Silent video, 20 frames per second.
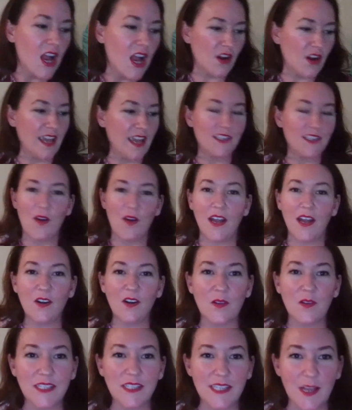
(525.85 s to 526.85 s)
Okay. So I don't
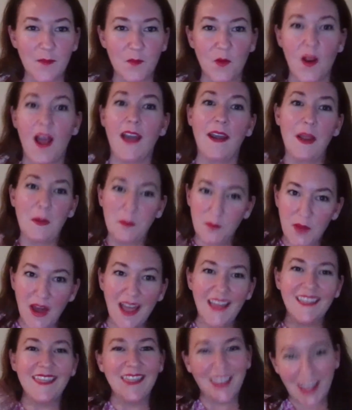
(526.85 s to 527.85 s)
know what step we're on.
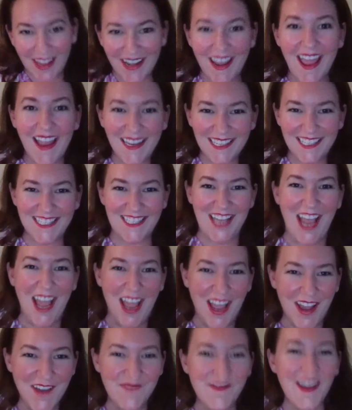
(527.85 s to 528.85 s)
But the next
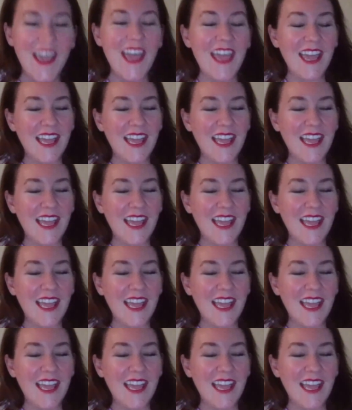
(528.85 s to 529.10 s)
step